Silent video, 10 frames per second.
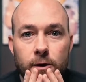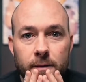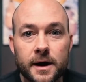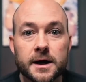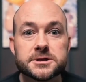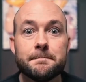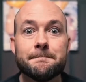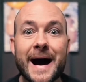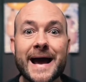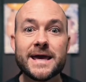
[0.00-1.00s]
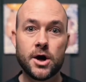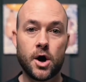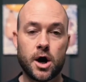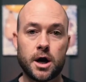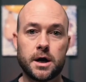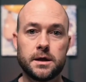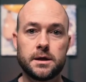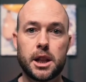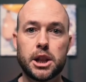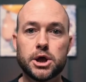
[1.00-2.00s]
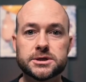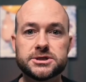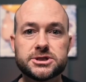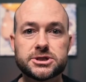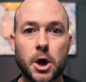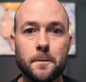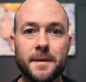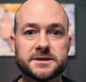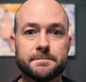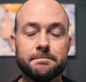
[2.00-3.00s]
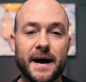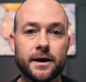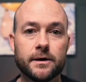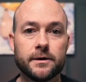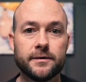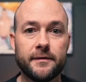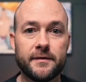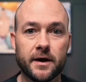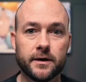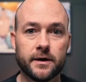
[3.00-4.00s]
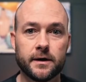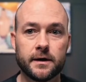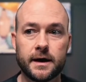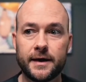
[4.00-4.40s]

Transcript: "Oh my gosh, my yard looks so much better than their yard